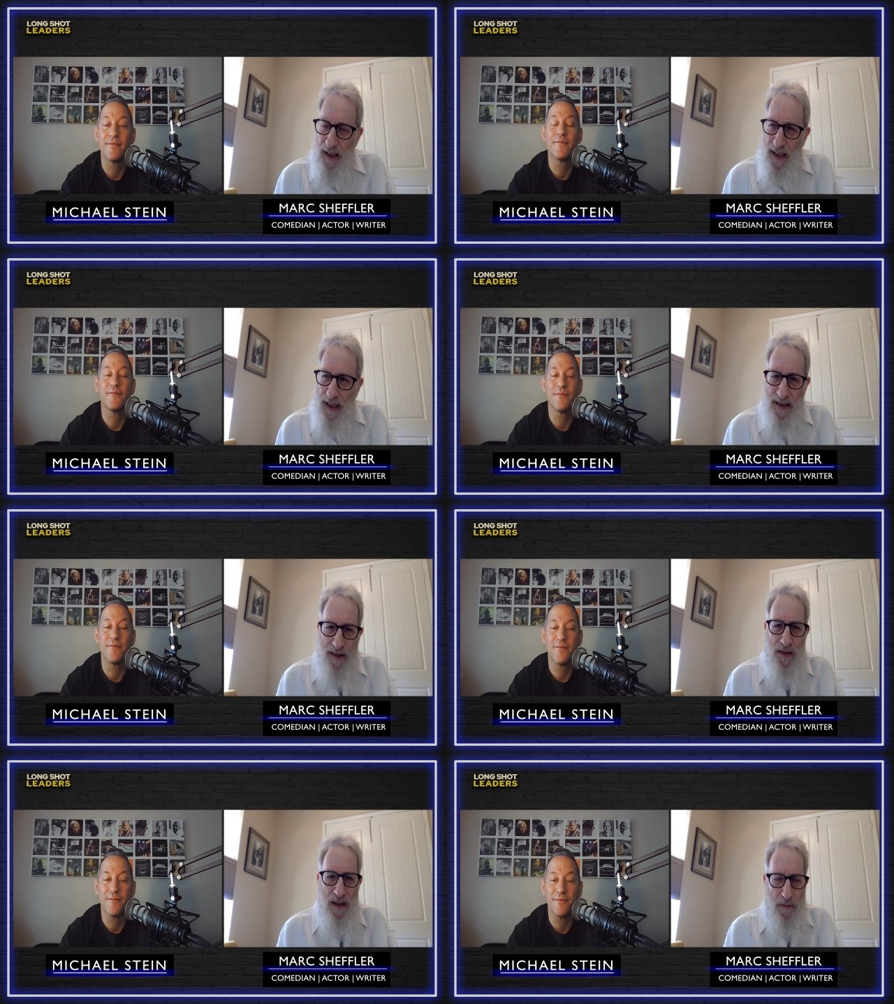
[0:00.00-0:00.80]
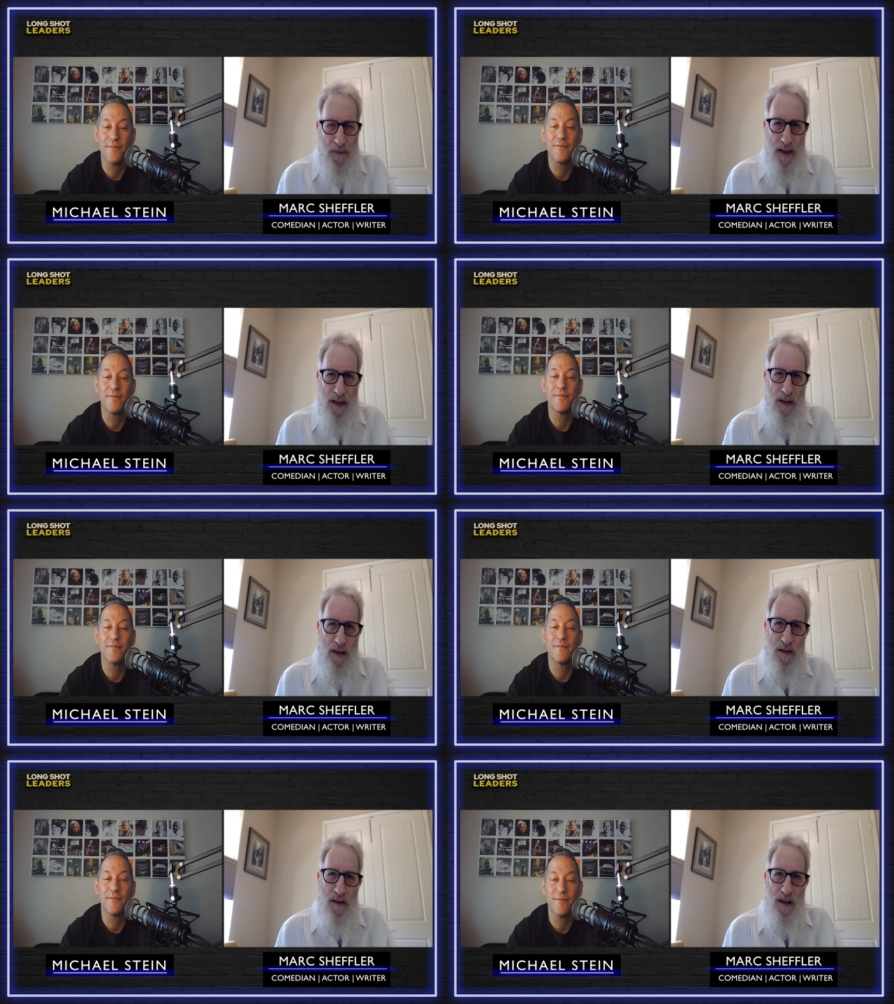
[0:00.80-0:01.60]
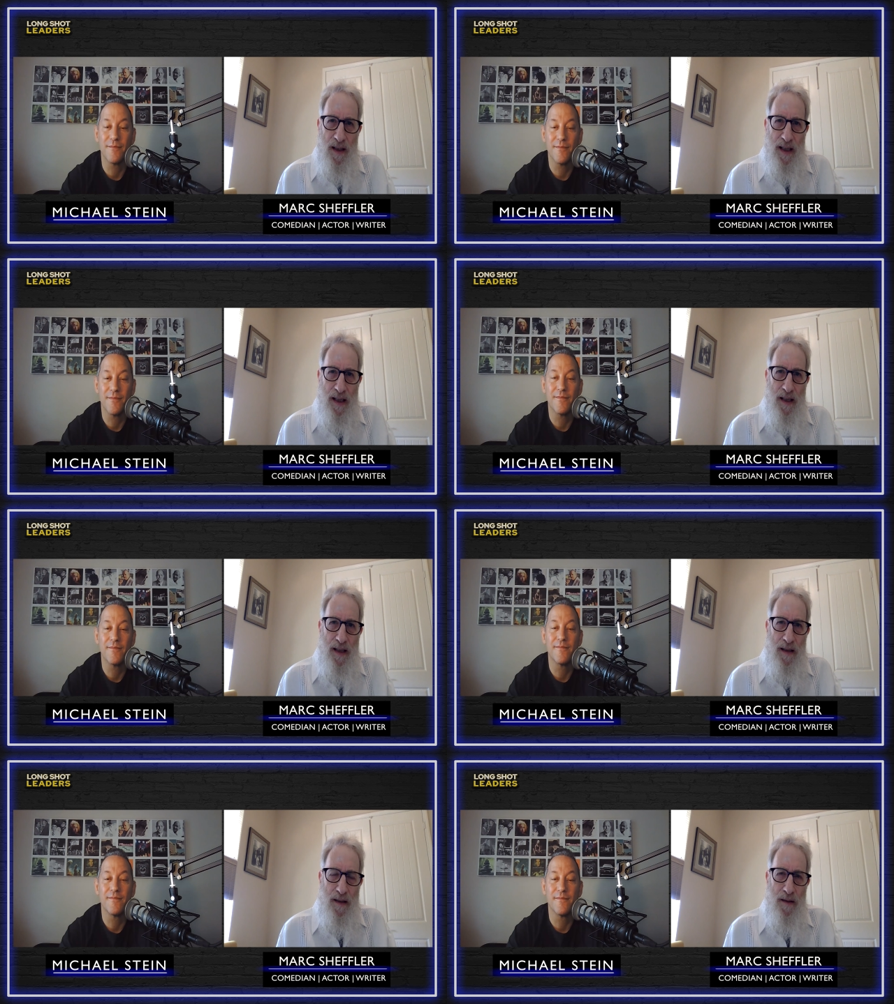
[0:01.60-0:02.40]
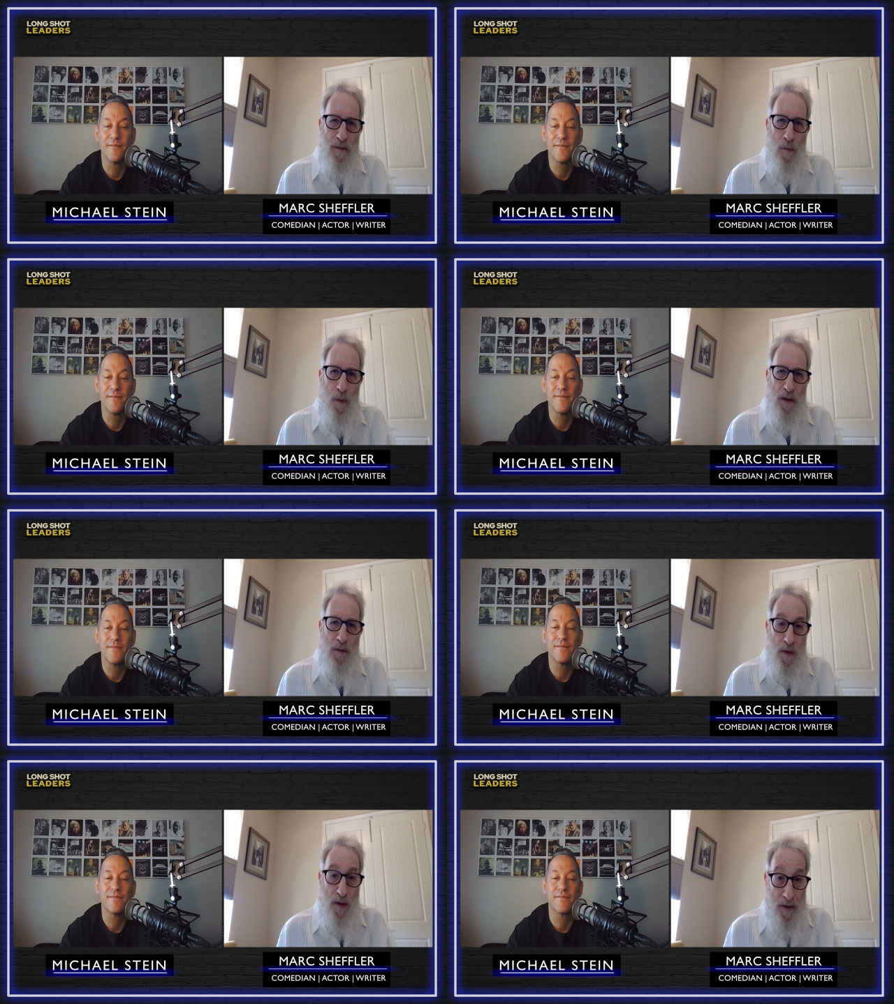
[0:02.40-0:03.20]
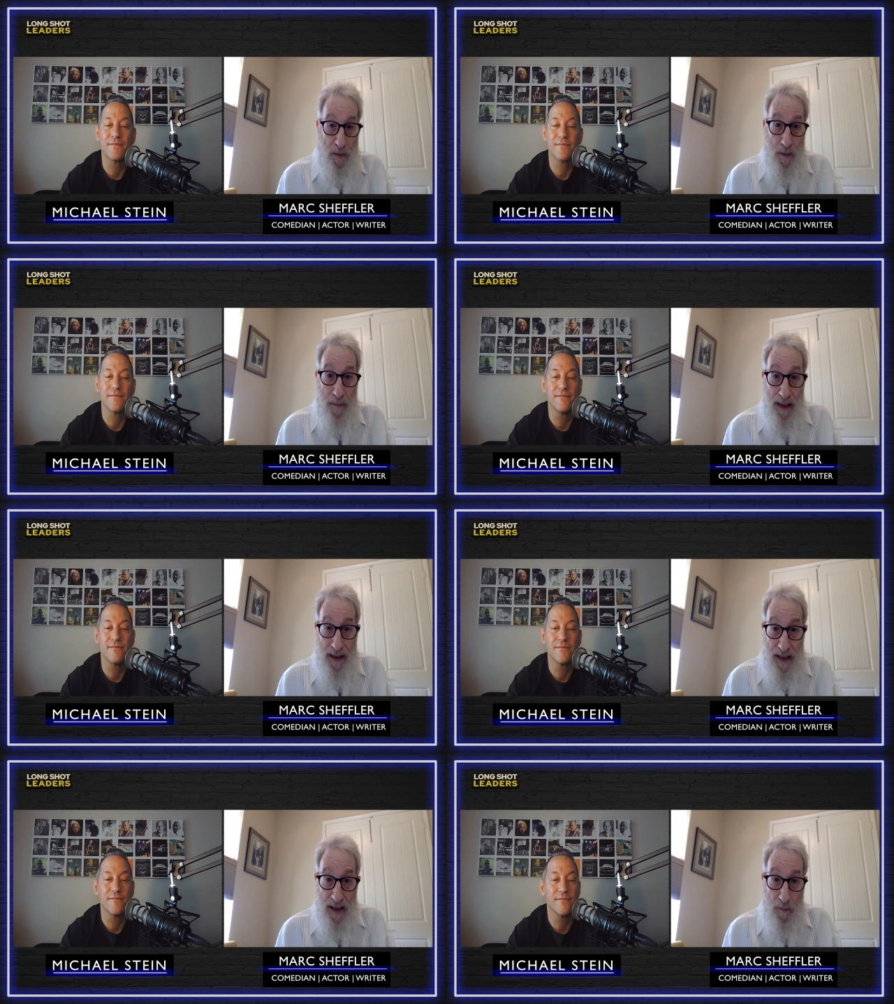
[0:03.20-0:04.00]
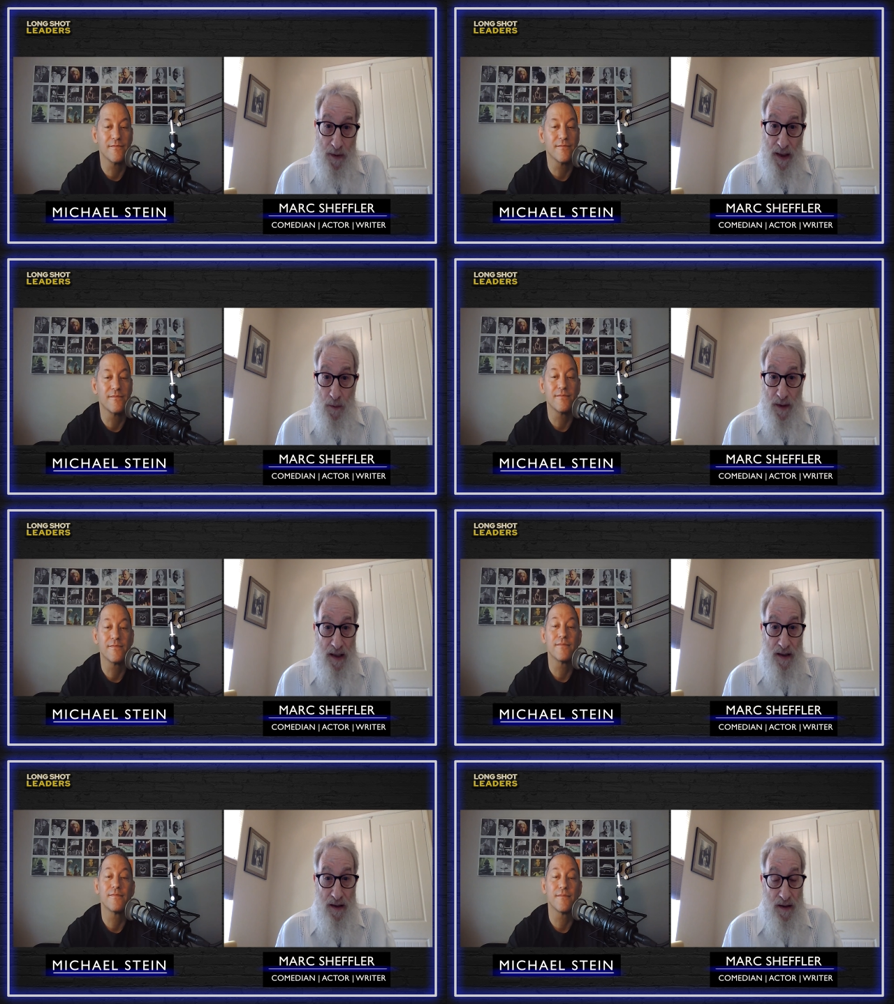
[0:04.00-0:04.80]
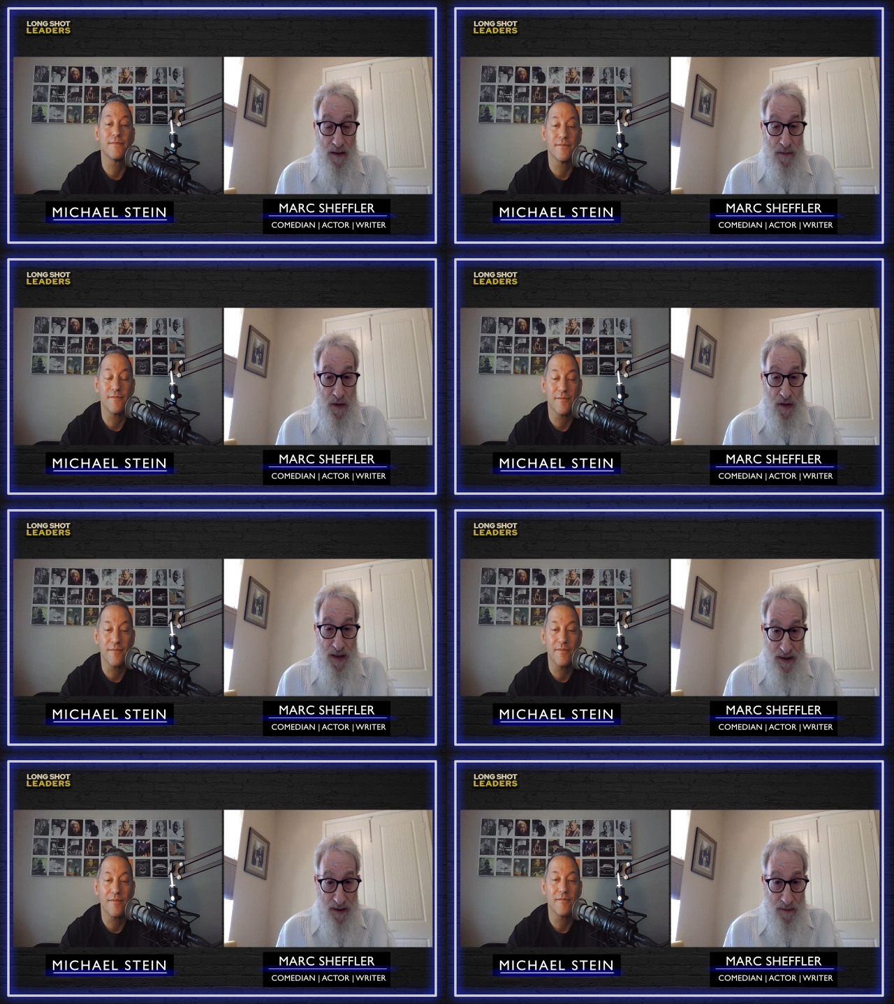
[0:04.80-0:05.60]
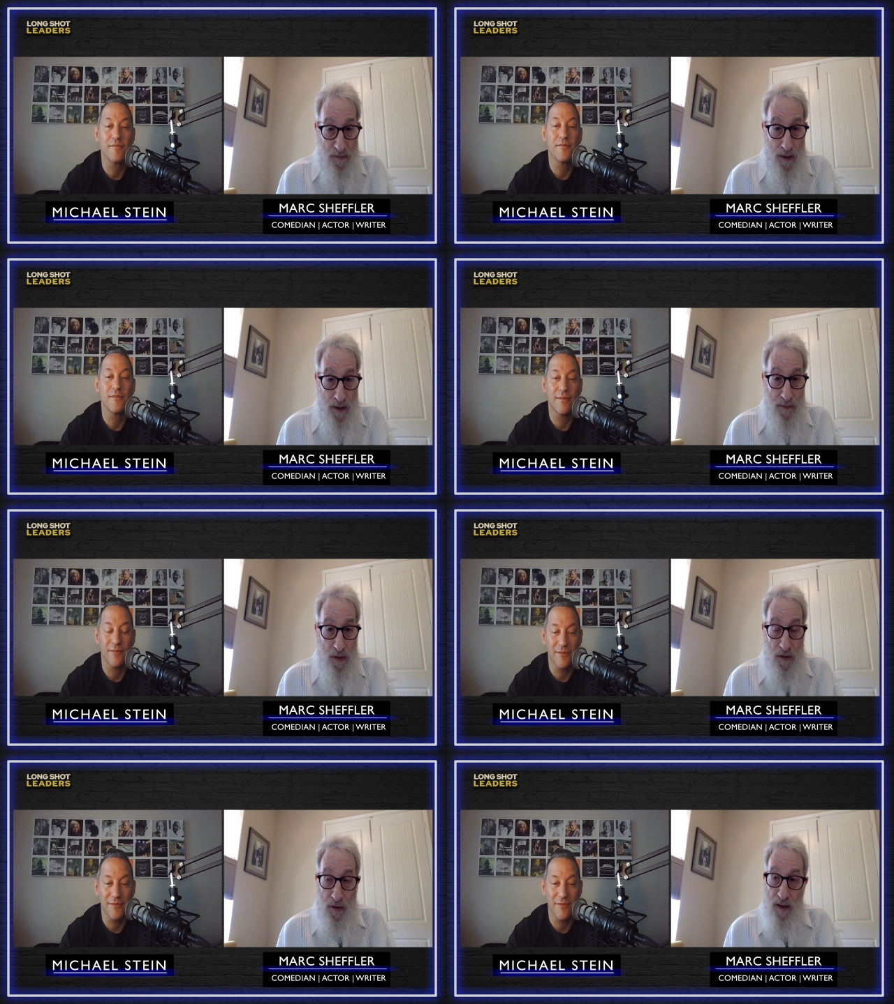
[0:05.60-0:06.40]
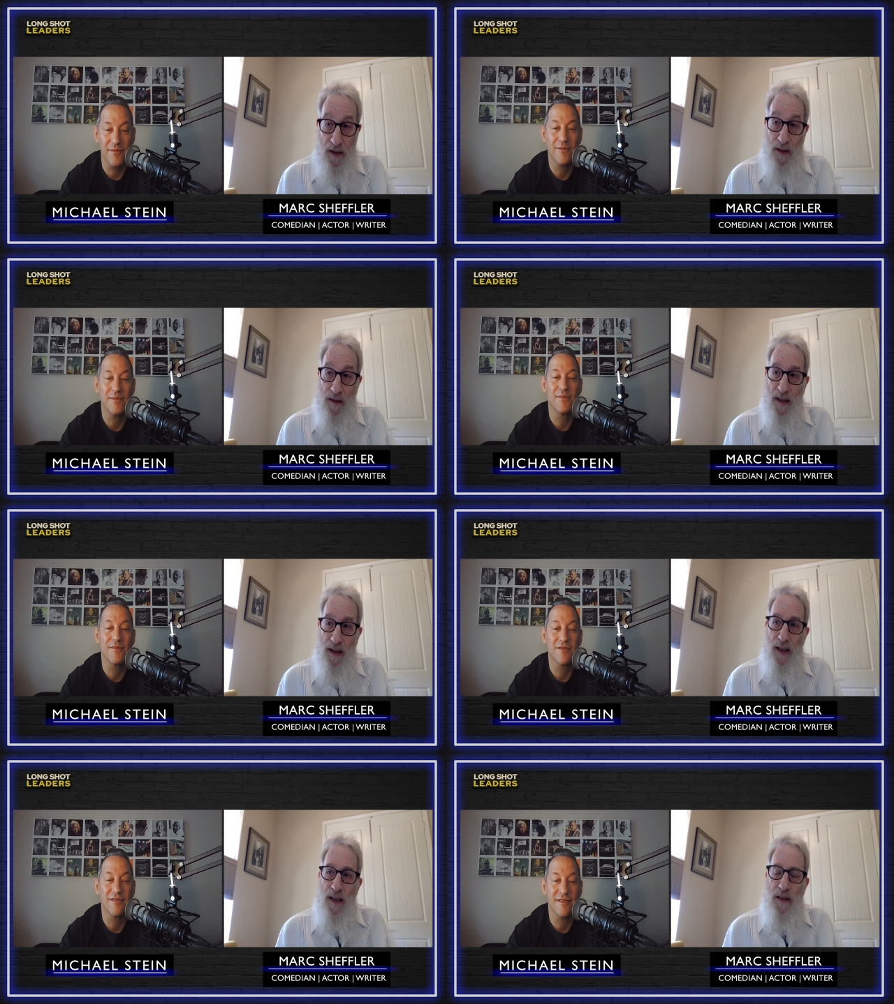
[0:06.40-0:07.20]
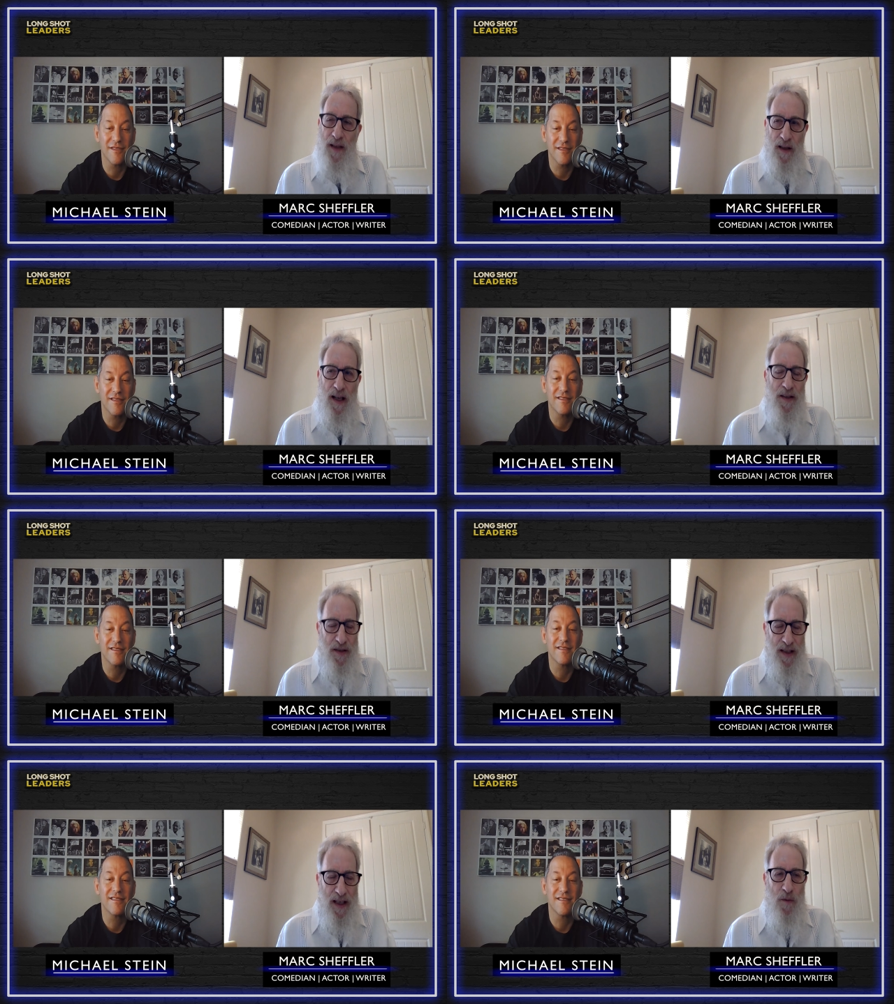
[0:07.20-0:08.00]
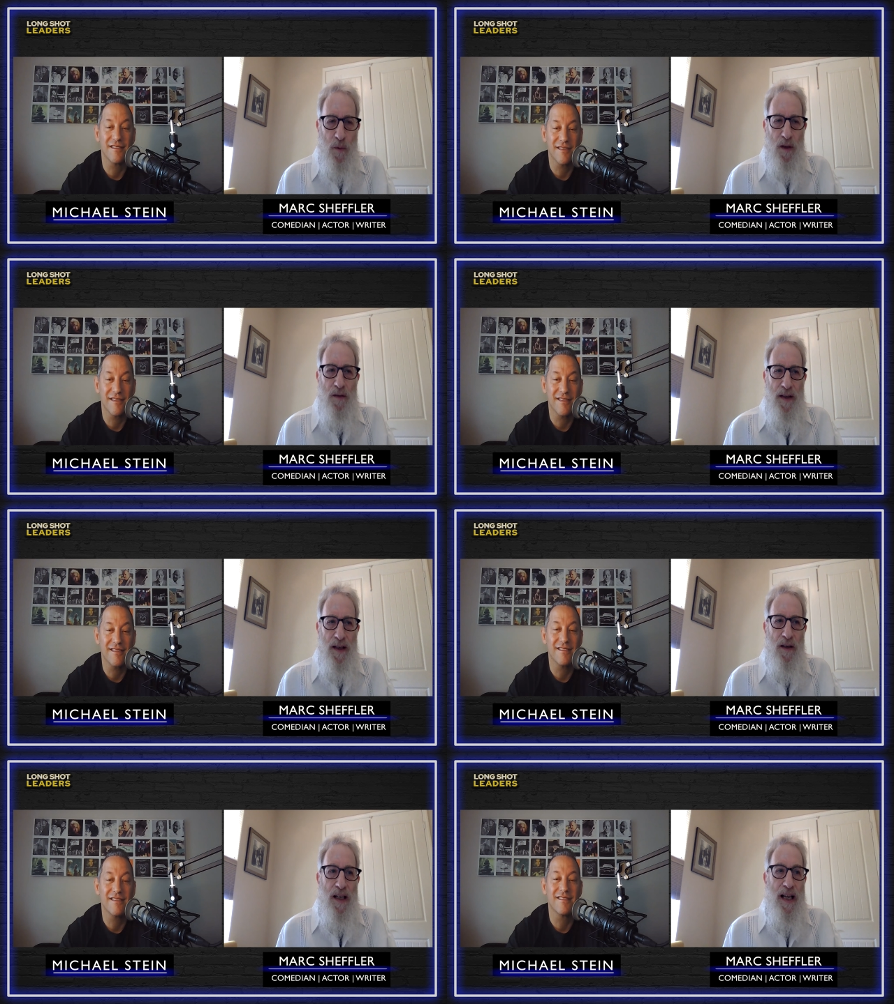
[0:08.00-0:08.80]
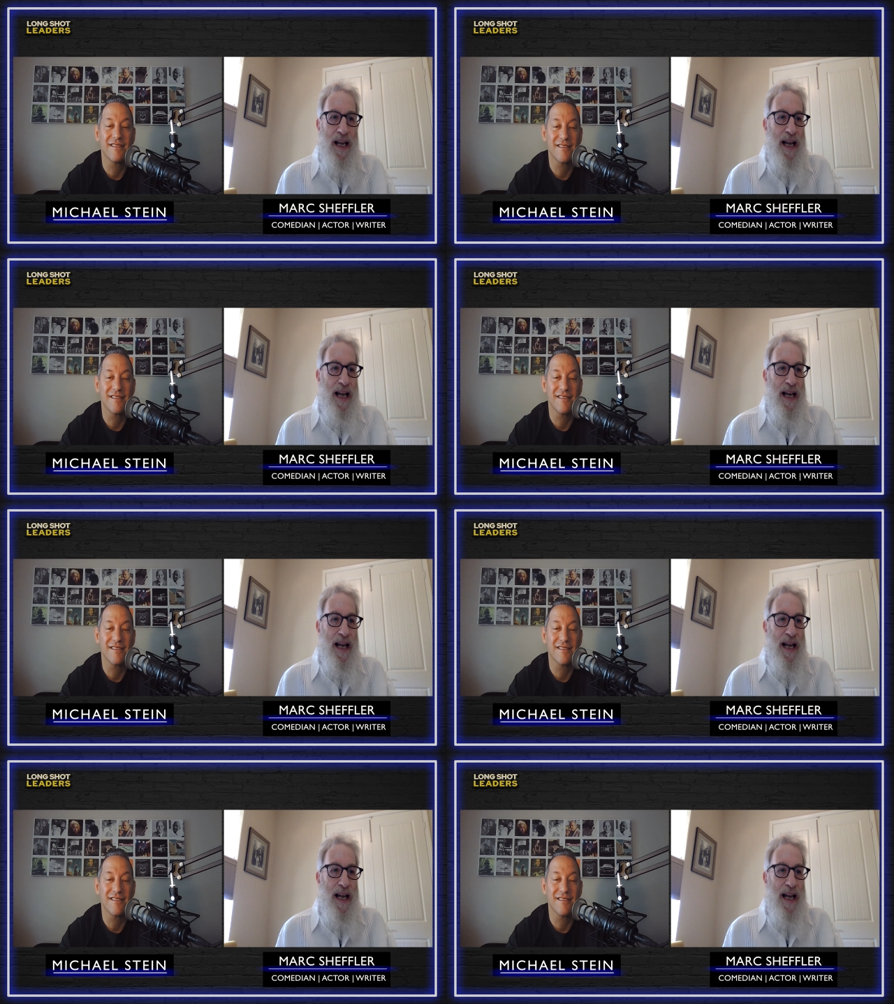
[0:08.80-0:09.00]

Speaker 1: and I did stuff there. Uh, worked with the Pittsburgh Ballet Company when the uh, first season, when it first started, and did a lot of stage work there.